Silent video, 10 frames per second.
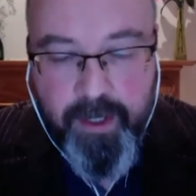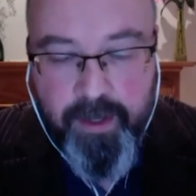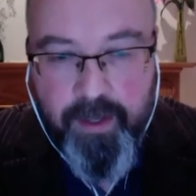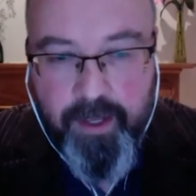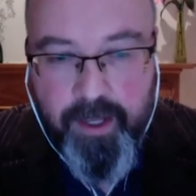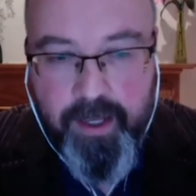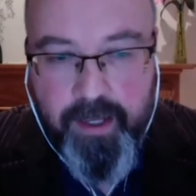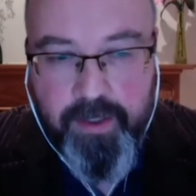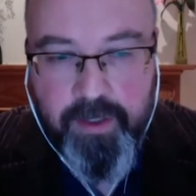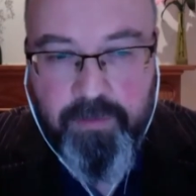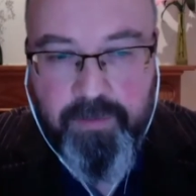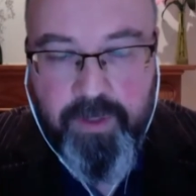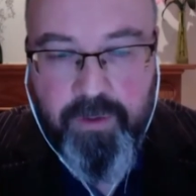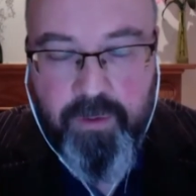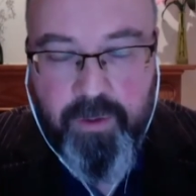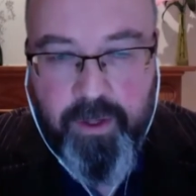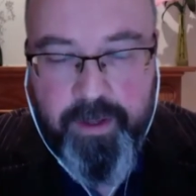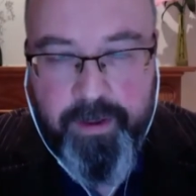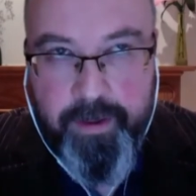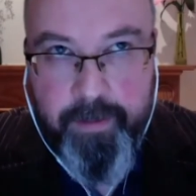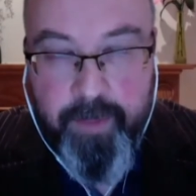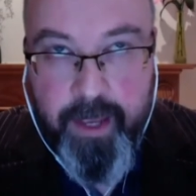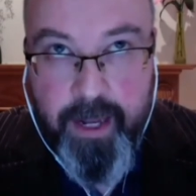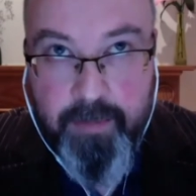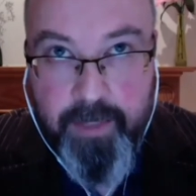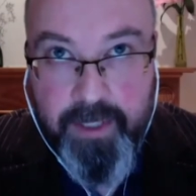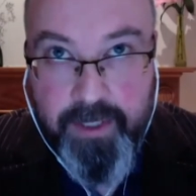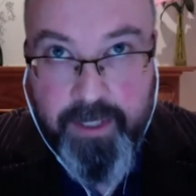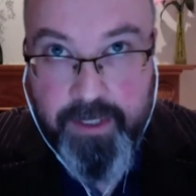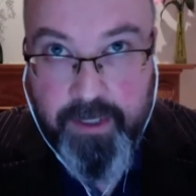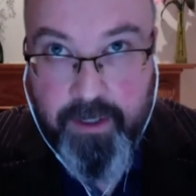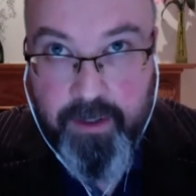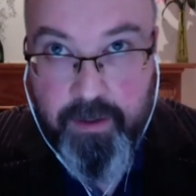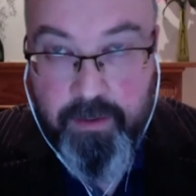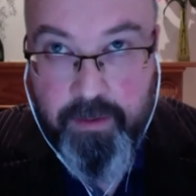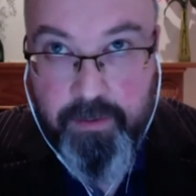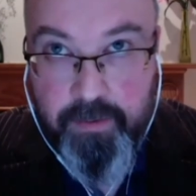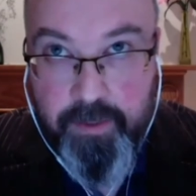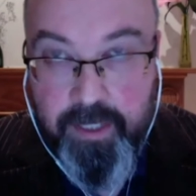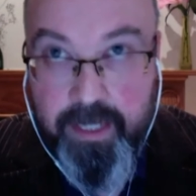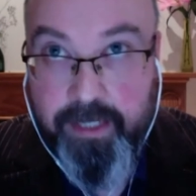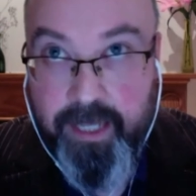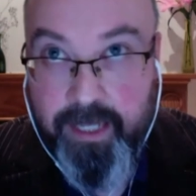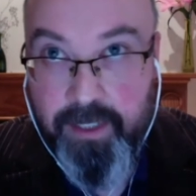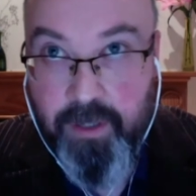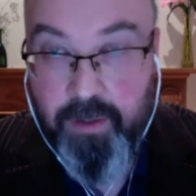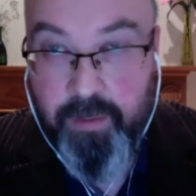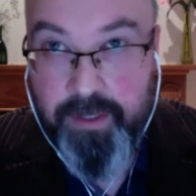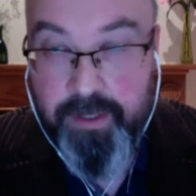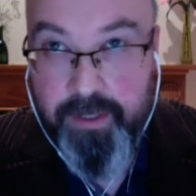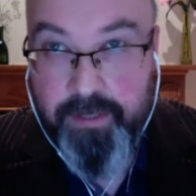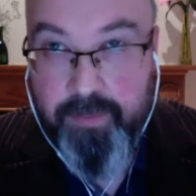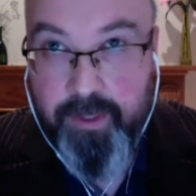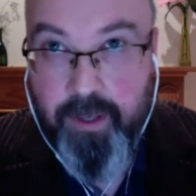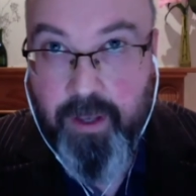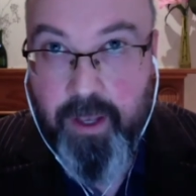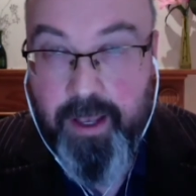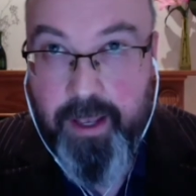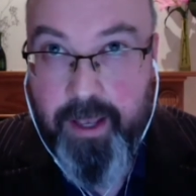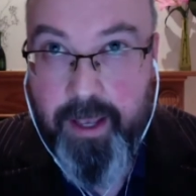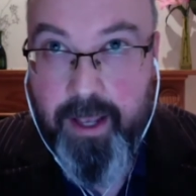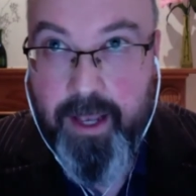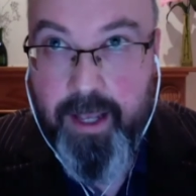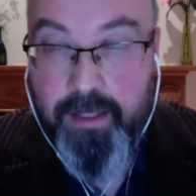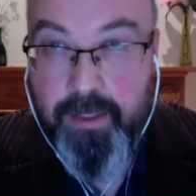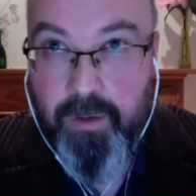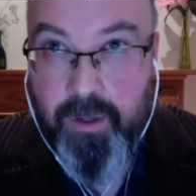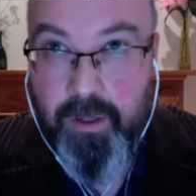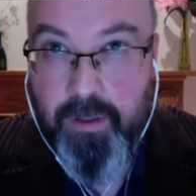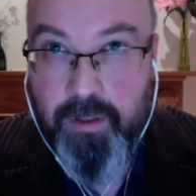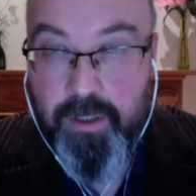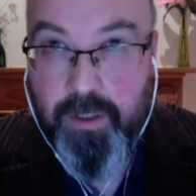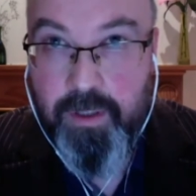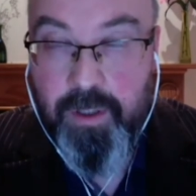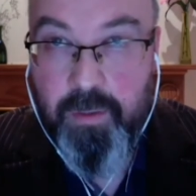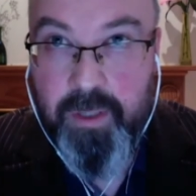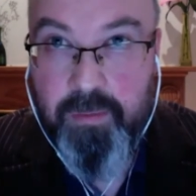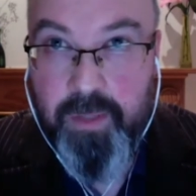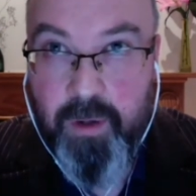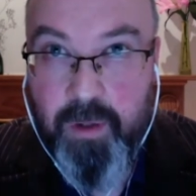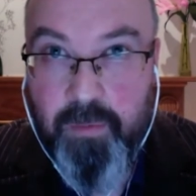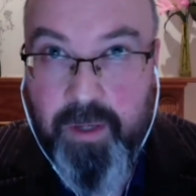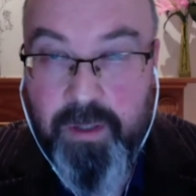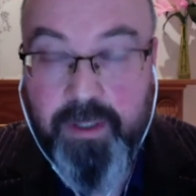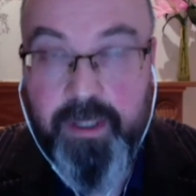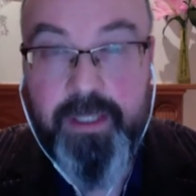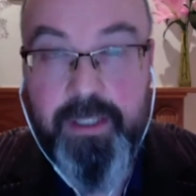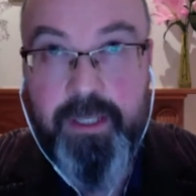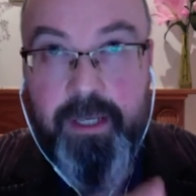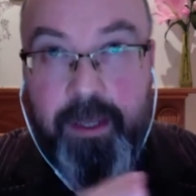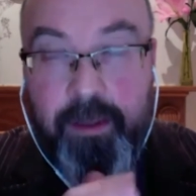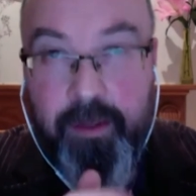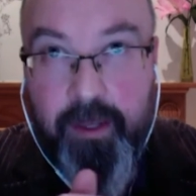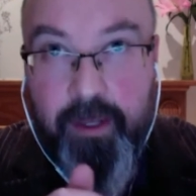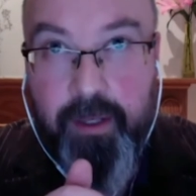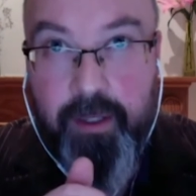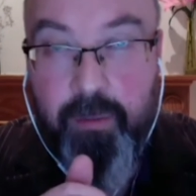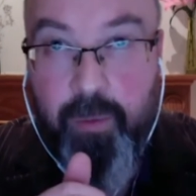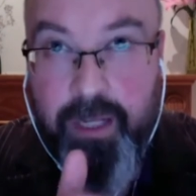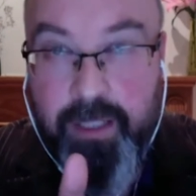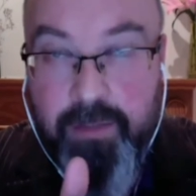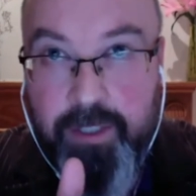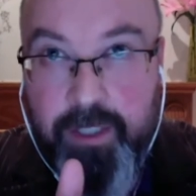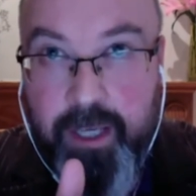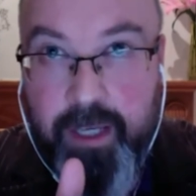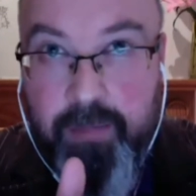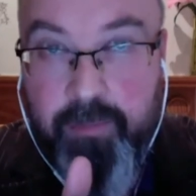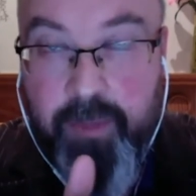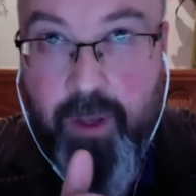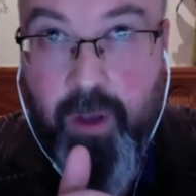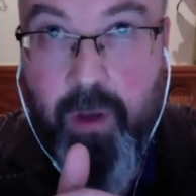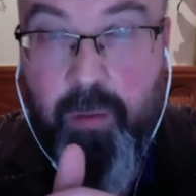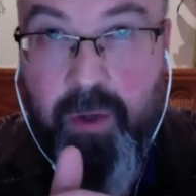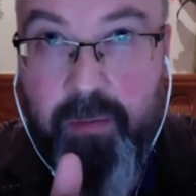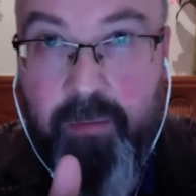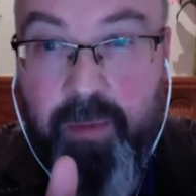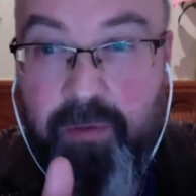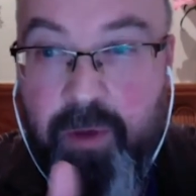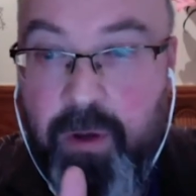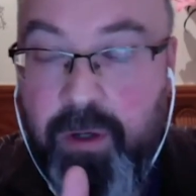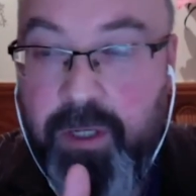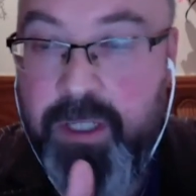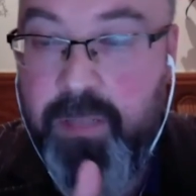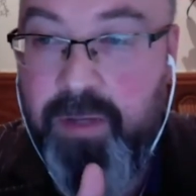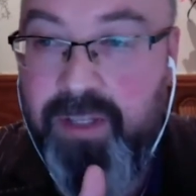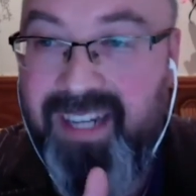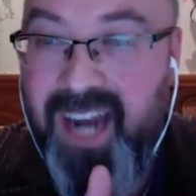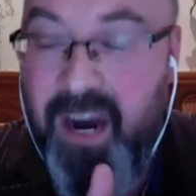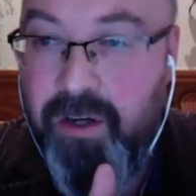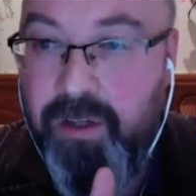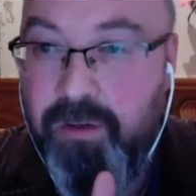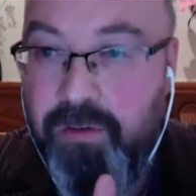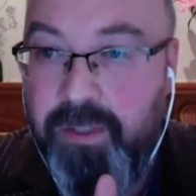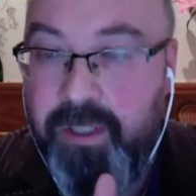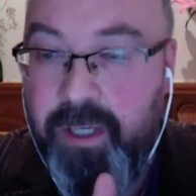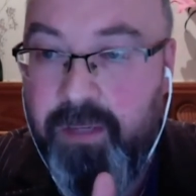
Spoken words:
There's a few elements that are the legal texts talk about, and some of them talk about it's the wealth of the king, but above all, it's about the character of the king.